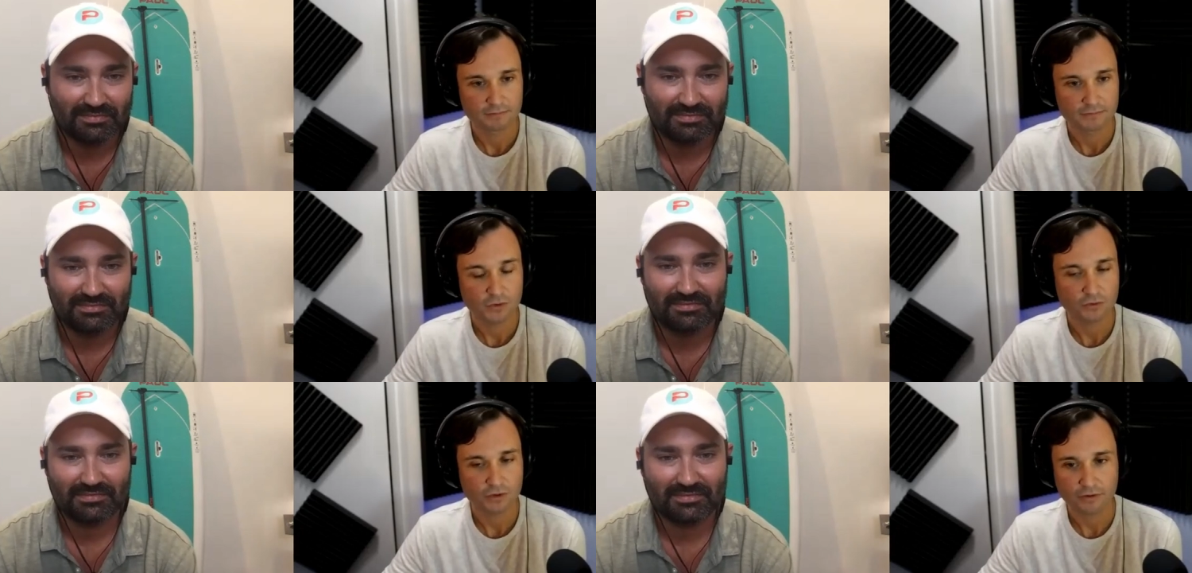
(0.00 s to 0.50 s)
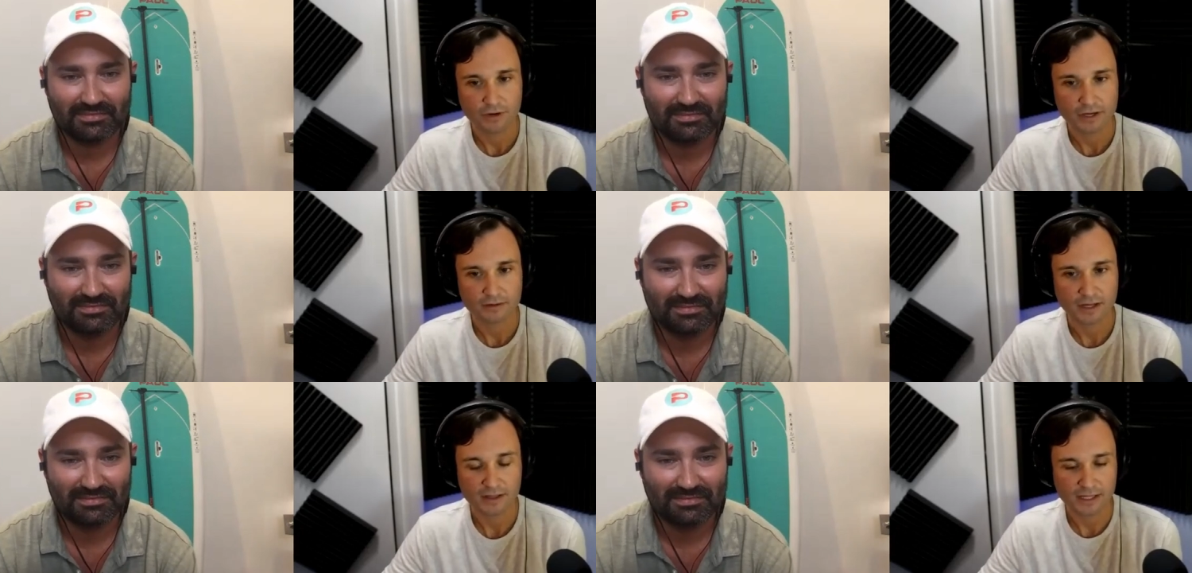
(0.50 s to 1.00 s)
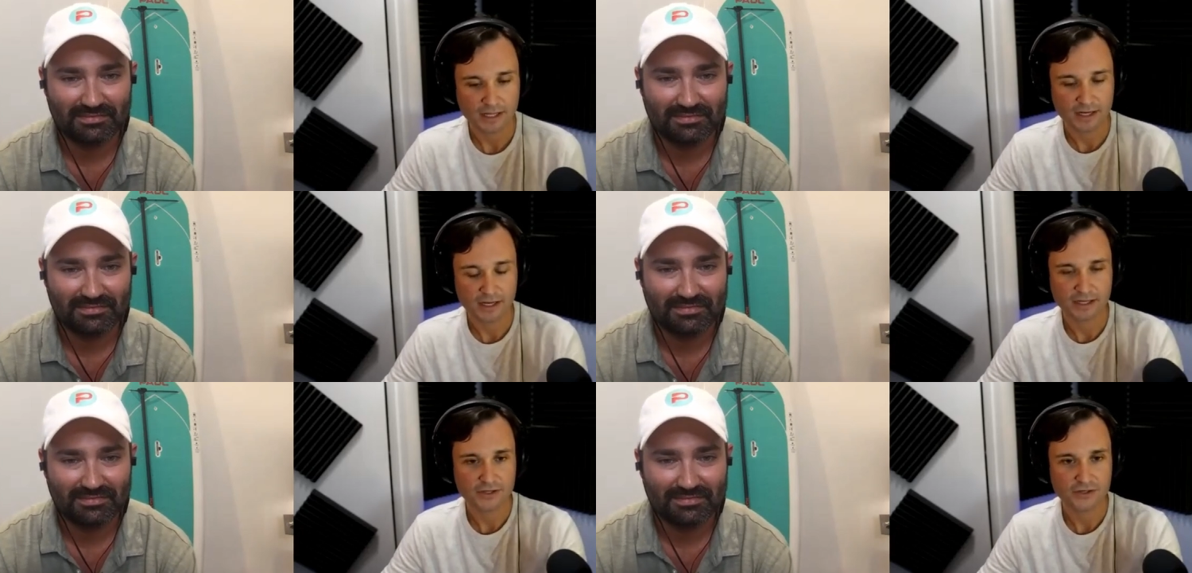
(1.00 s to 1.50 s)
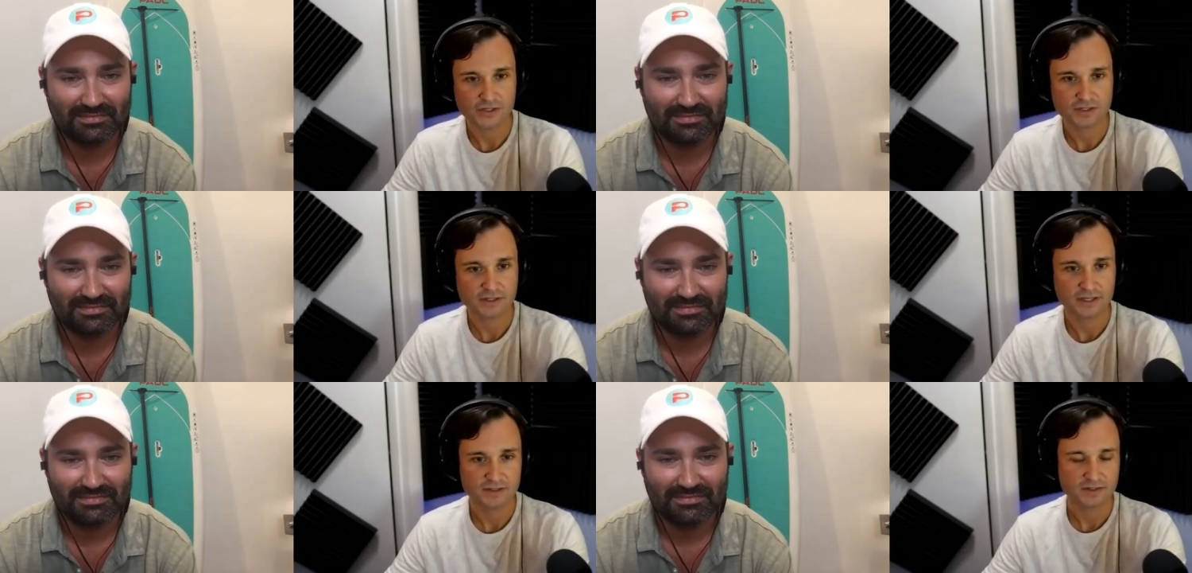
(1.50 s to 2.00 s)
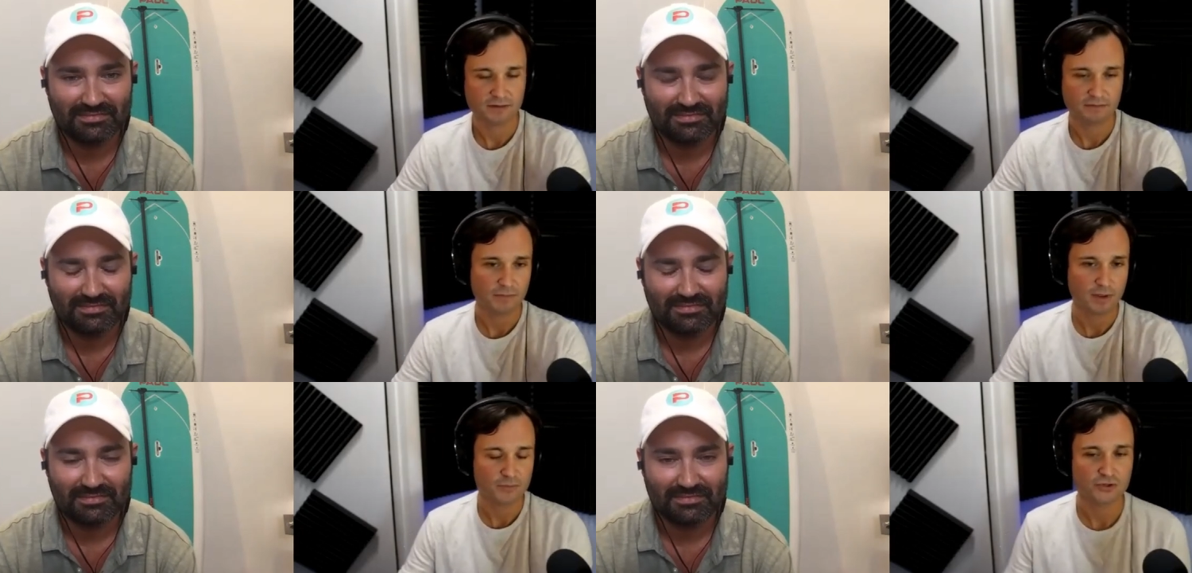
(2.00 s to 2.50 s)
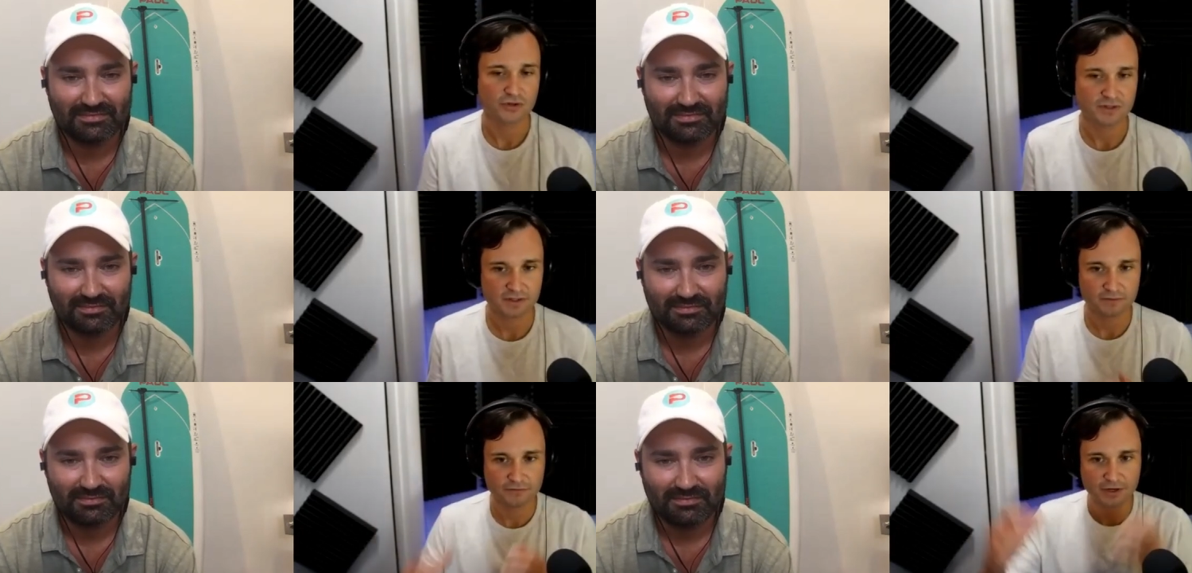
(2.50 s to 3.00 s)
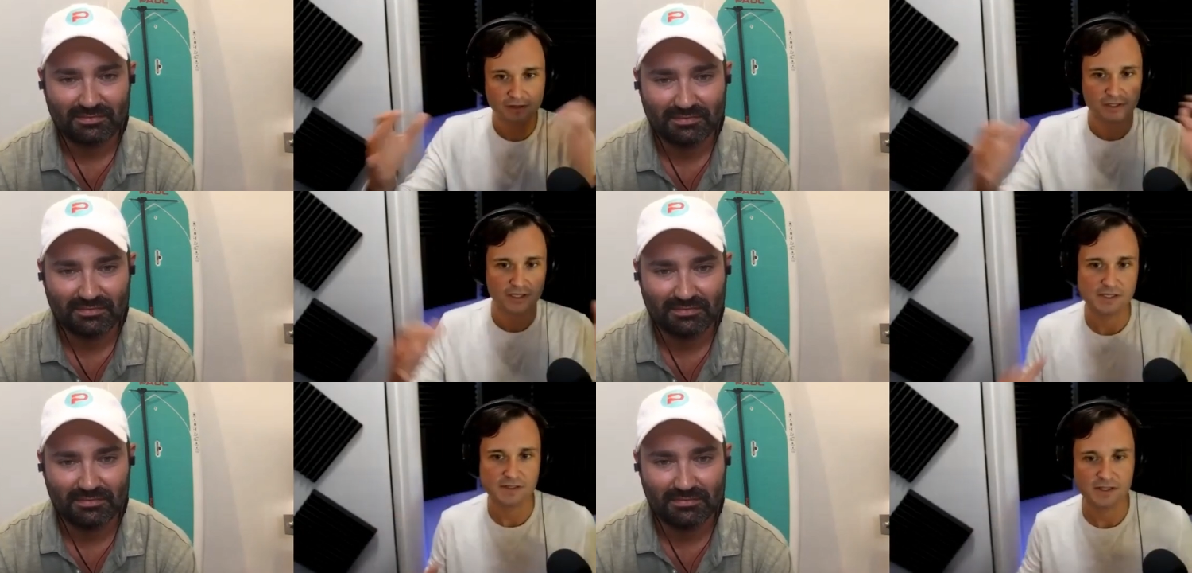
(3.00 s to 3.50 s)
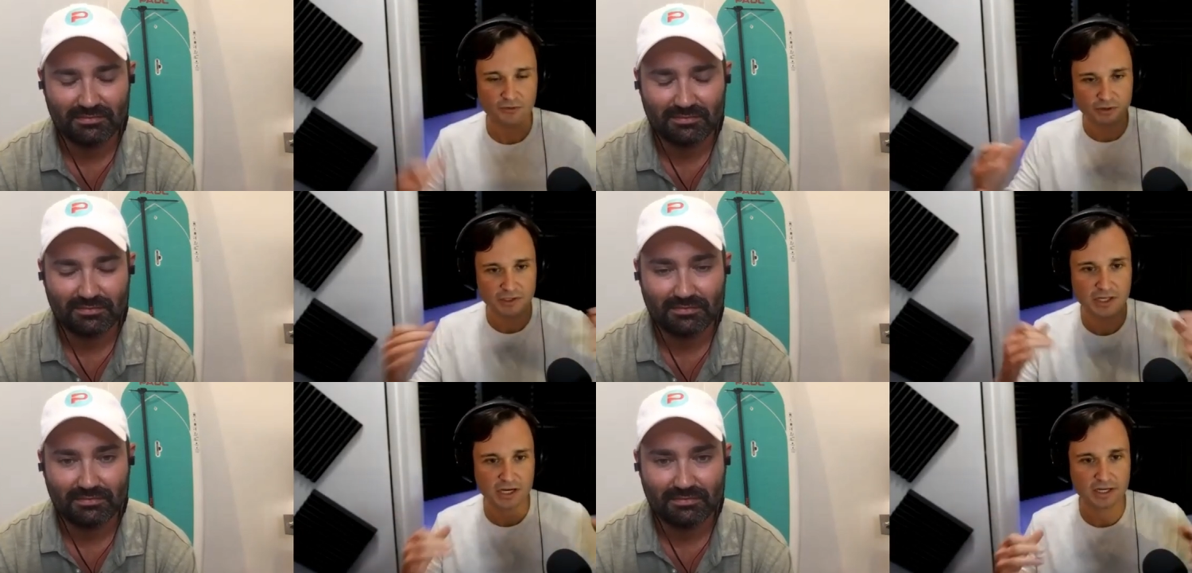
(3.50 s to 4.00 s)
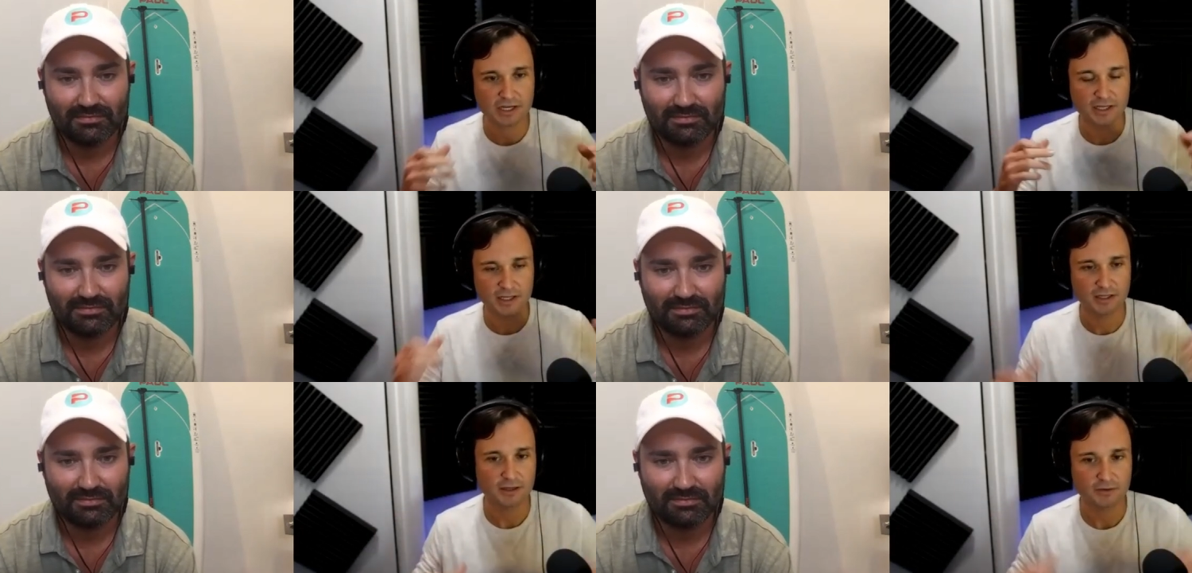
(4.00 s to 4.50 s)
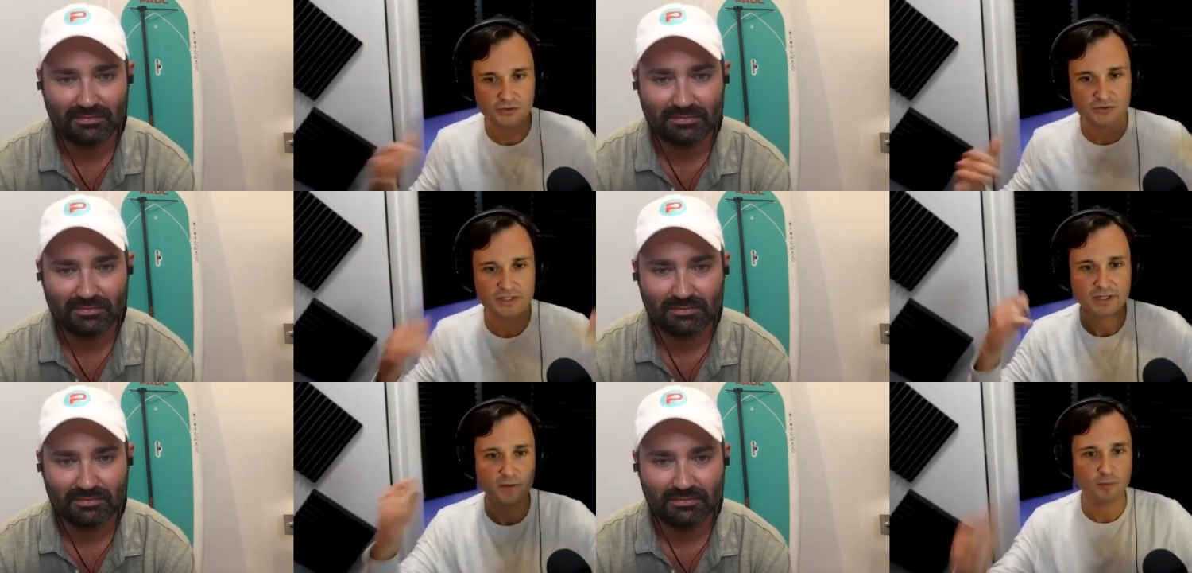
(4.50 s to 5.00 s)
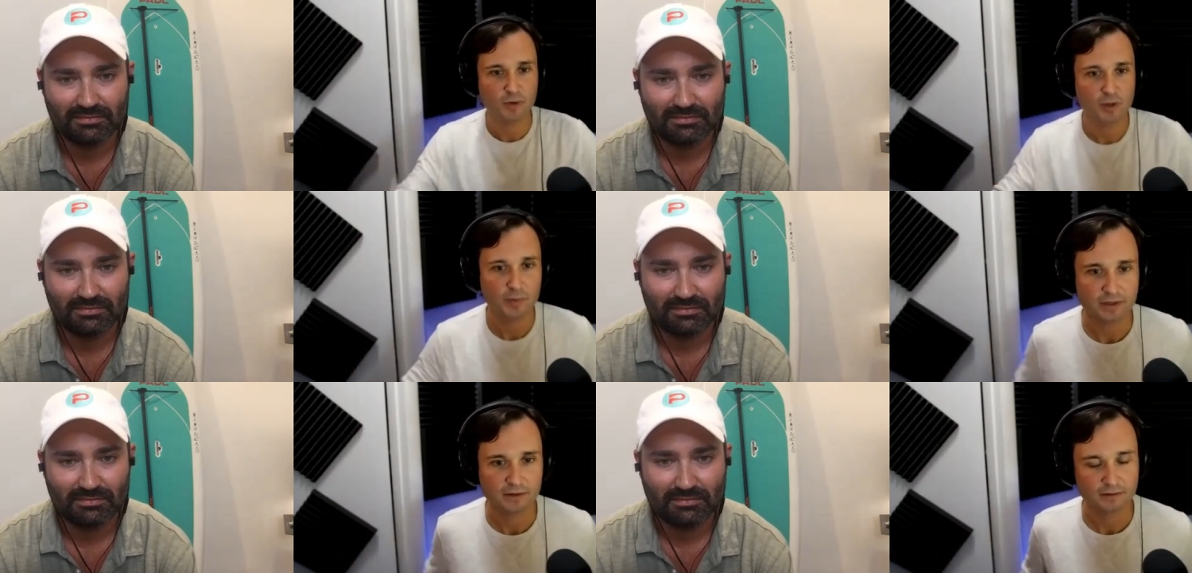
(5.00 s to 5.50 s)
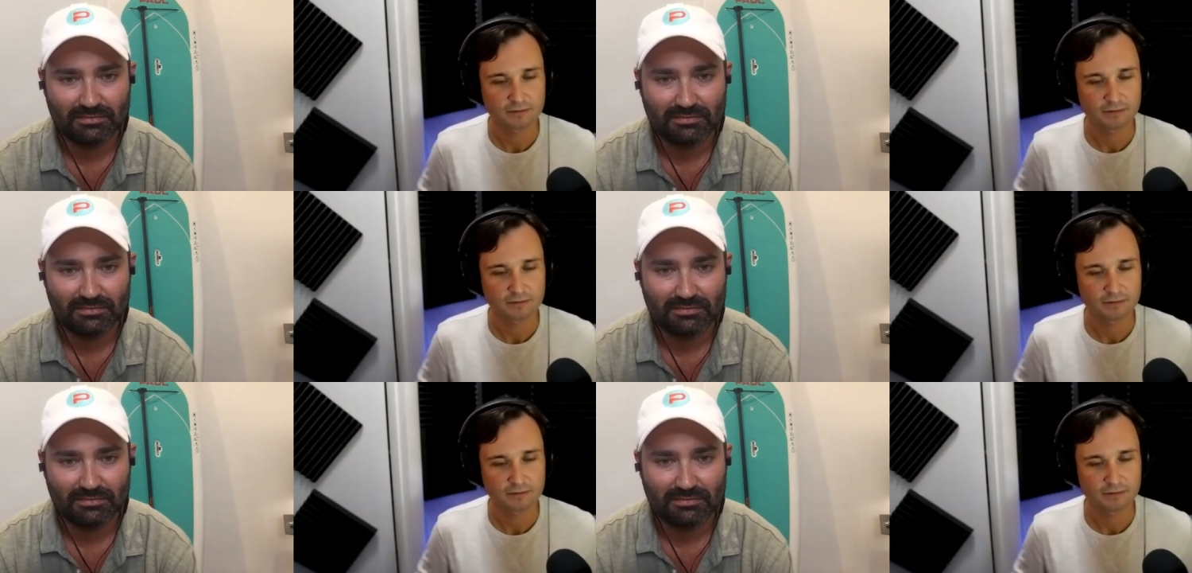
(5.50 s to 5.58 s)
Speaker 1: Okay, great. And then I can just it's I'm sure it's fairly easy to unlock it and then use it and put it back.